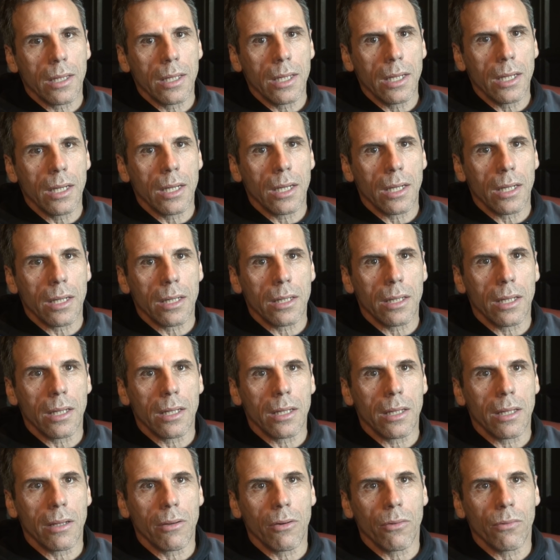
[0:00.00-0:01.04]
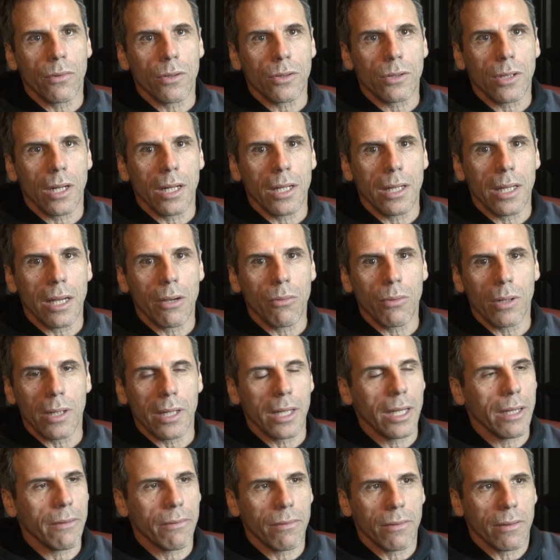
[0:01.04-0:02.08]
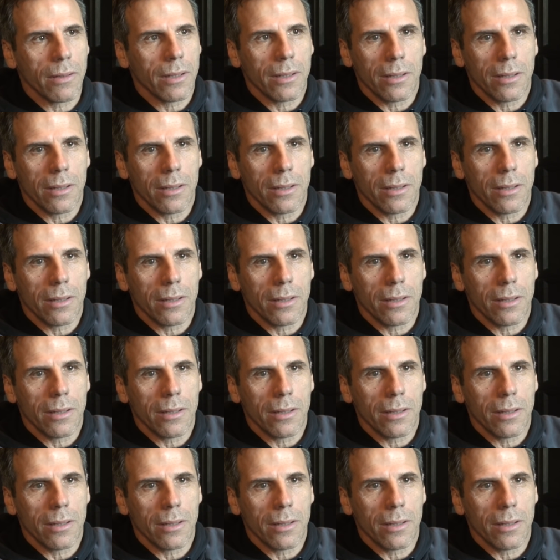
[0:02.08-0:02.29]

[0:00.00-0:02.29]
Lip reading: think obviously they will give